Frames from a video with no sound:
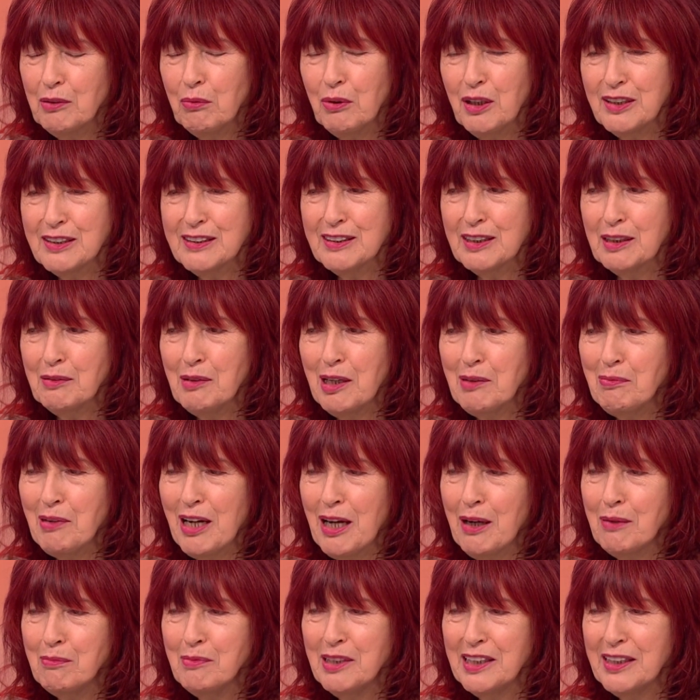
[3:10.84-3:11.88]
Well, the worst thing
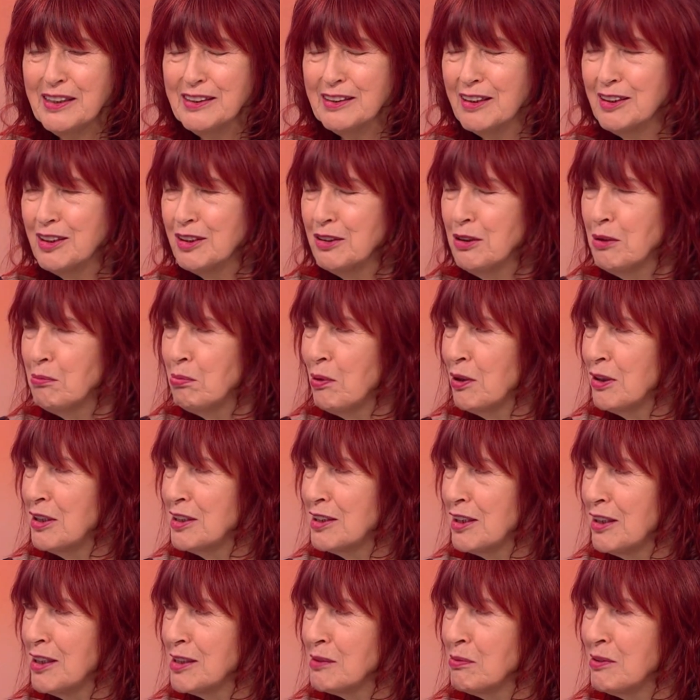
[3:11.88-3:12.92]
about me is I do
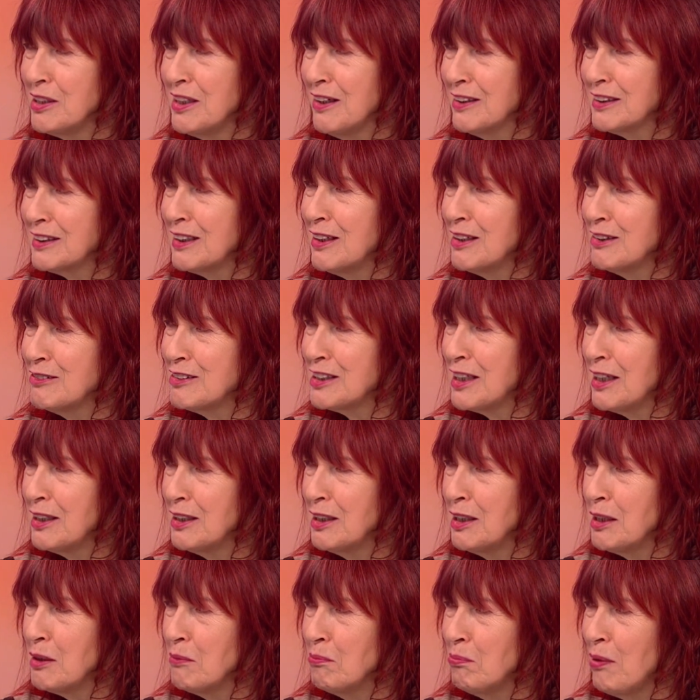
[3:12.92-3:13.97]
apologise, but then I kind of
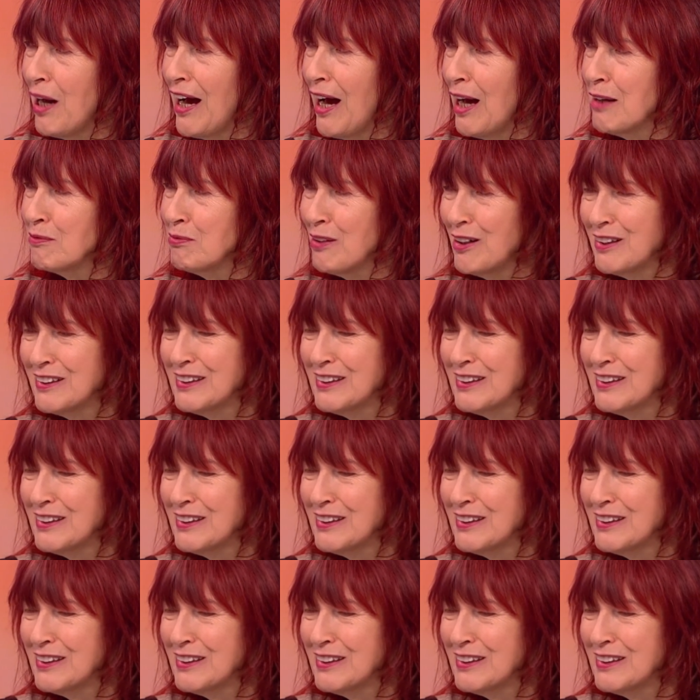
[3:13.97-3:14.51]
take it back.